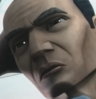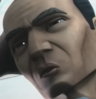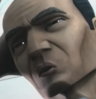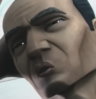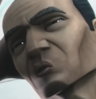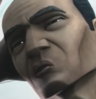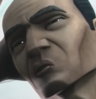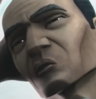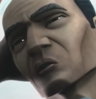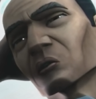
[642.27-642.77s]

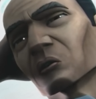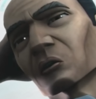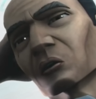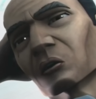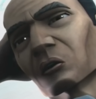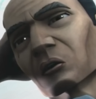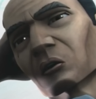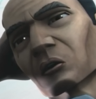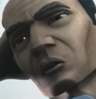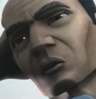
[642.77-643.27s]
You.
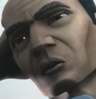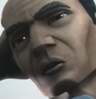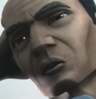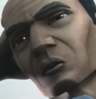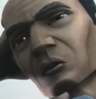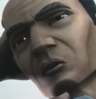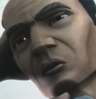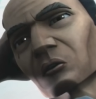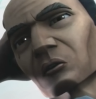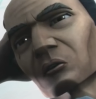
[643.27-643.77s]

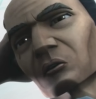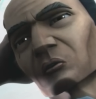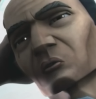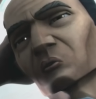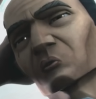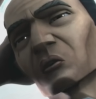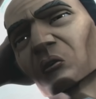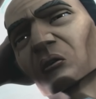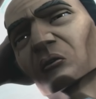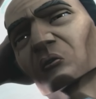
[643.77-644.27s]

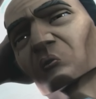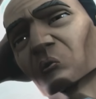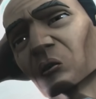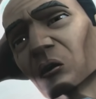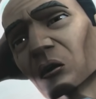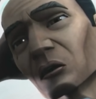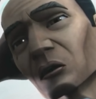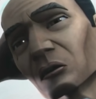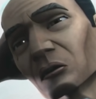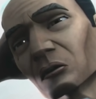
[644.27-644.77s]
You know
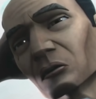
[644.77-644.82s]
the one.